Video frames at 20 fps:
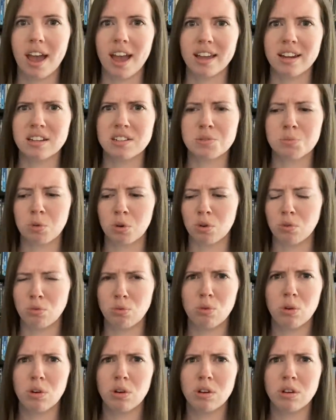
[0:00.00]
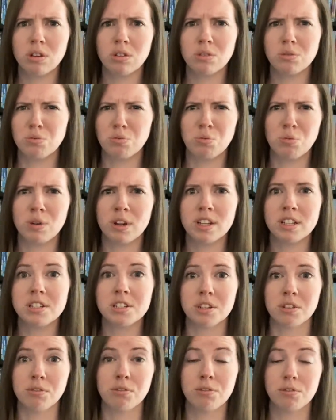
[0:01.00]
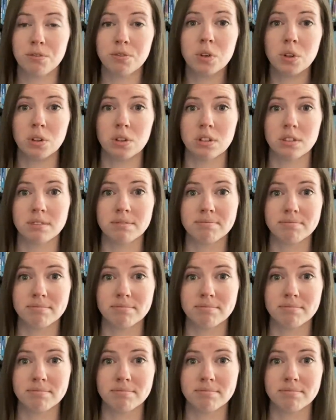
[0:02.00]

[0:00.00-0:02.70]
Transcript: and it's more royal, rich, and full.